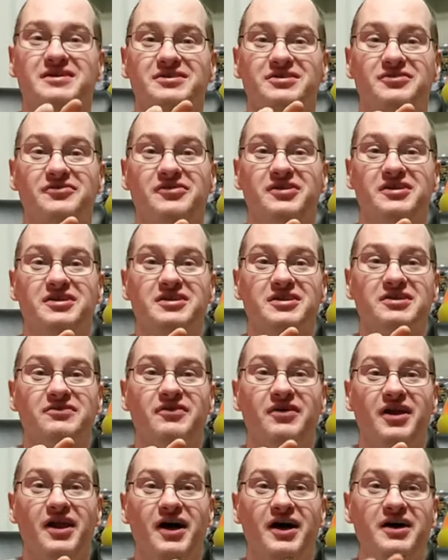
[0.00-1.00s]
Don't forget to leave
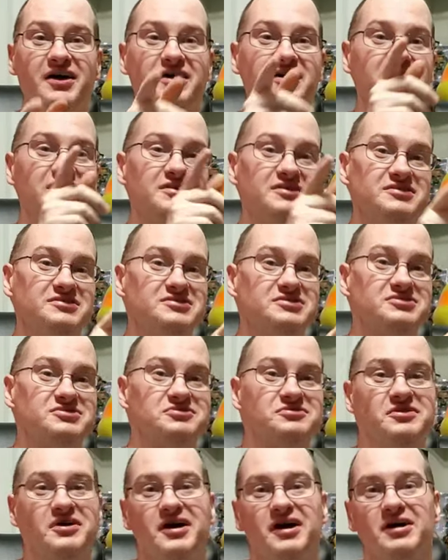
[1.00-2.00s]
a like,
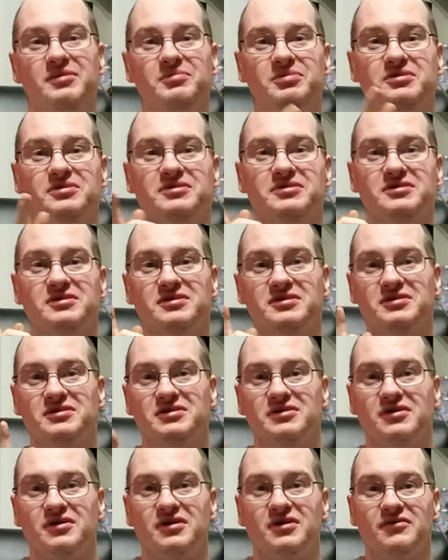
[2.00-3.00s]
subscribe,
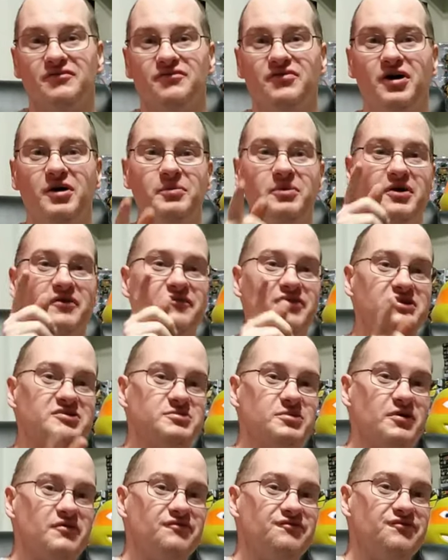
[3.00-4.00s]
follow me on
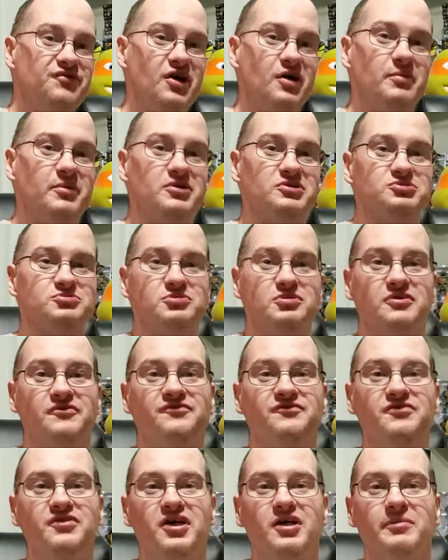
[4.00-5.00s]
Facebook, follow me on Twitter,
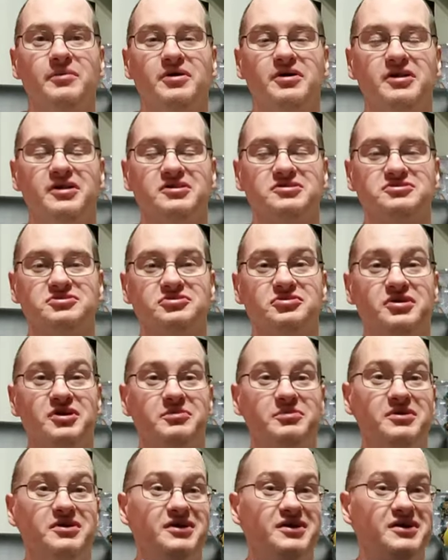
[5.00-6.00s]
follow me on
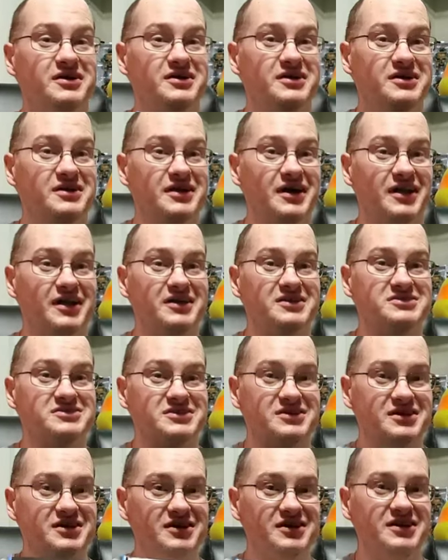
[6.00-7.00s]
Instagram. Now
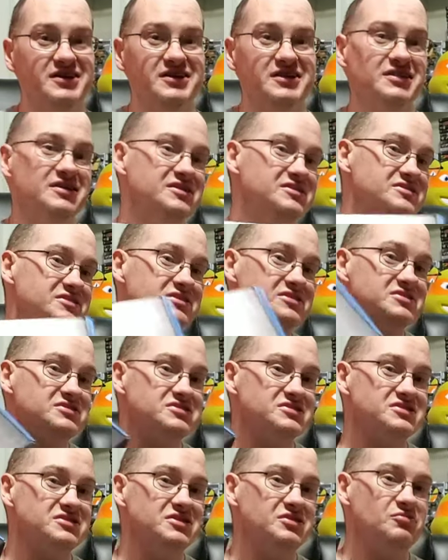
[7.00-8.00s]
let's get into this and
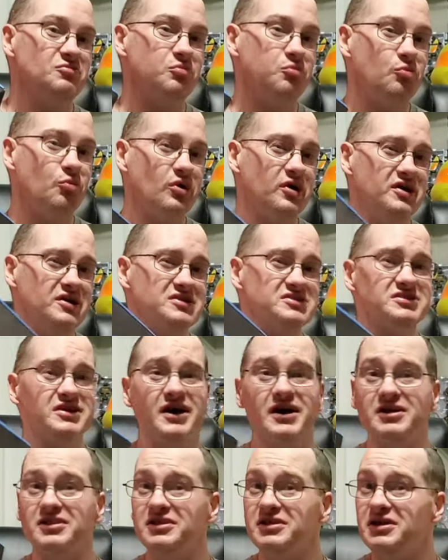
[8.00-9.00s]
see what
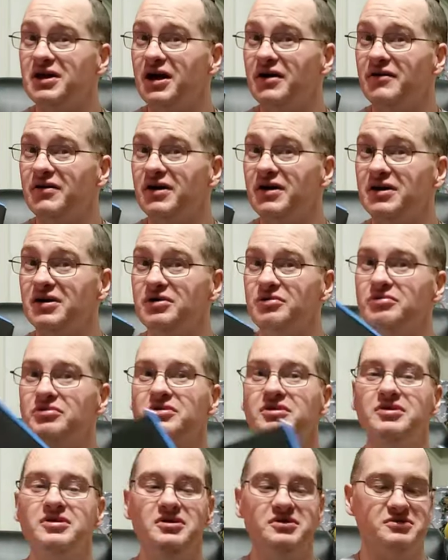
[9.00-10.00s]
exactly I got
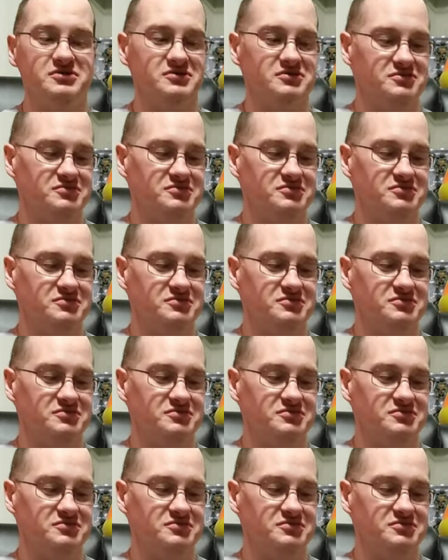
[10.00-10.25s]
going on.